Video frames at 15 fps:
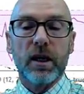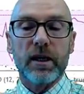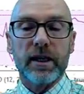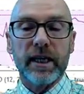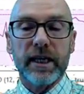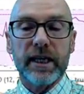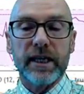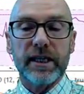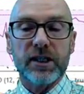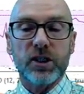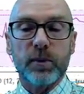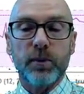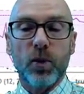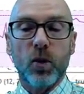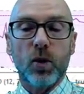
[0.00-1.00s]
The
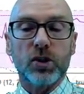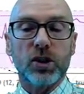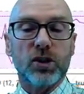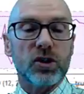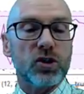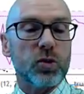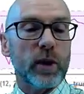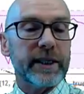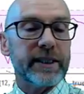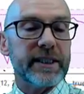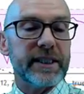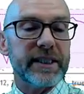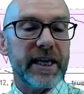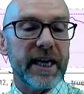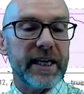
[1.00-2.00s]
support at the
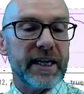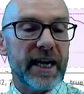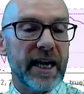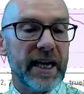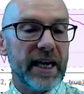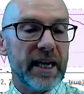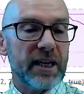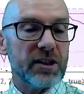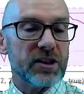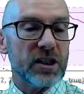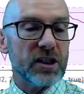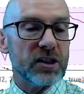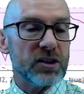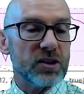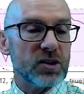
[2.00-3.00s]
twenty day here is
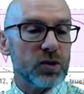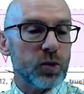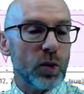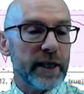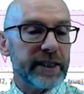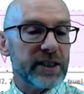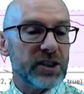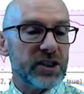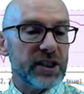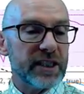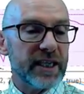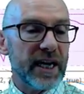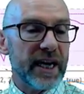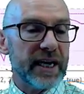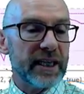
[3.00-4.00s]
at
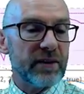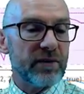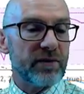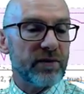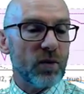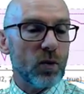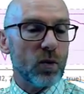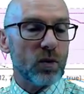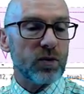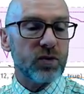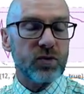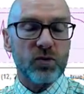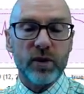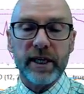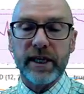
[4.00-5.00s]
twenty-eight
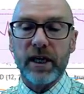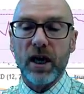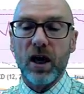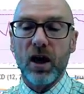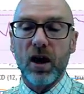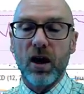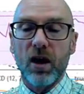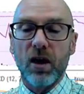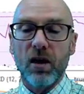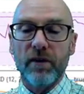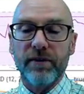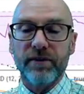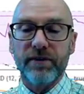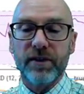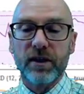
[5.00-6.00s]
forty-three and a
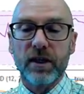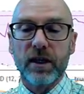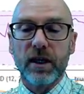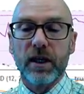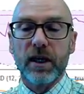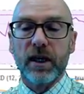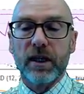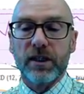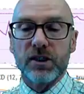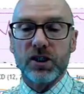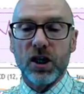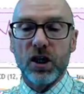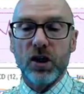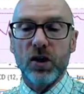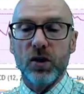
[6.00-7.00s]
half,
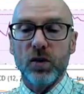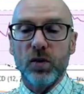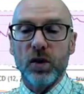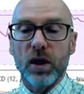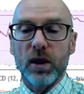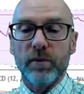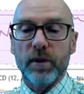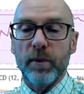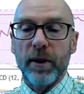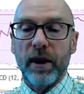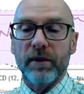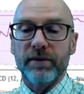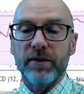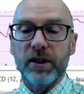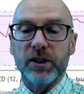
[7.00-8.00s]
so um,
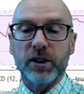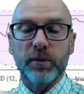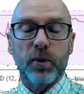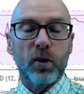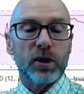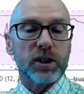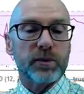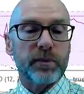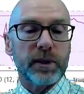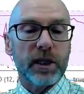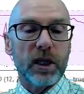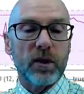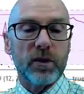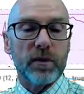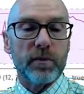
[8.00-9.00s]
about thirty points
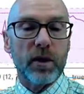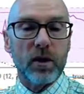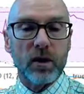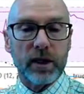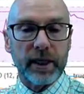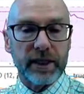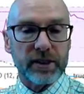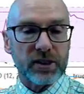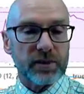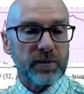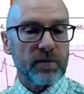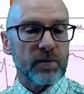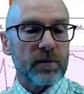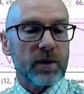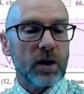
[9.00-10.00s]
below the market.
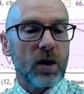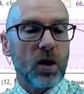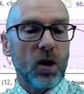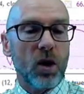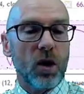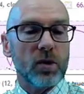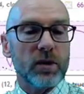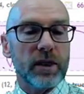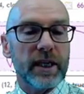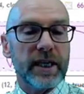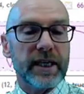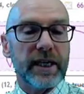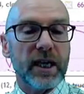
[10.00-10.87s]
On the